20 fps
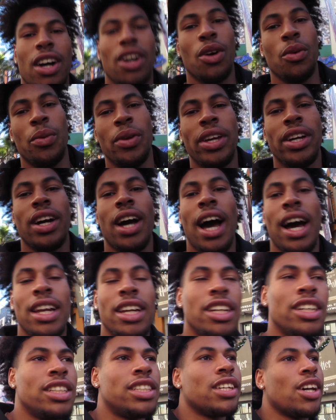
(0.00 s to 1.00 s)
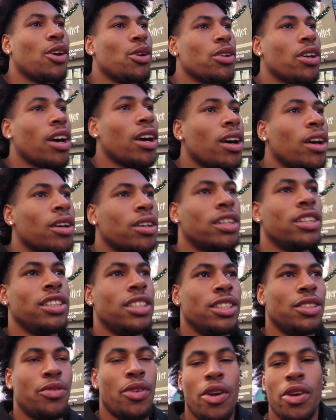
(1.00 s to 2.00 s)
Uh, we uh, I didn't tell y'all because
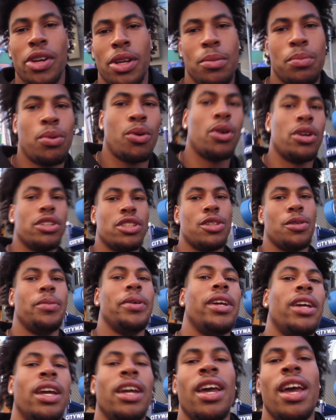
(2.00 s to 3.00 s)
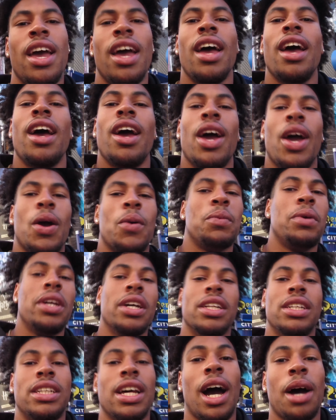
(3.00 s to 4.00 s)
it's very important to me. We
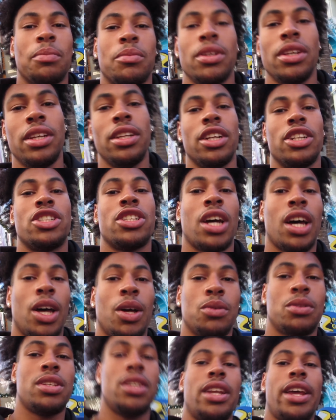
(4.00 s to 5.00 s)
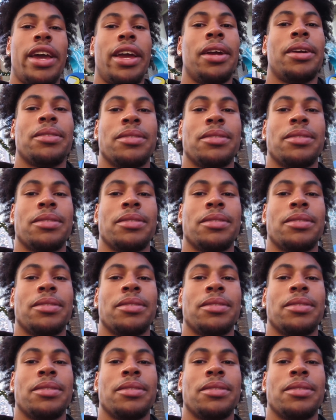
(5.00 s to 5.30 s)
adopted a child today.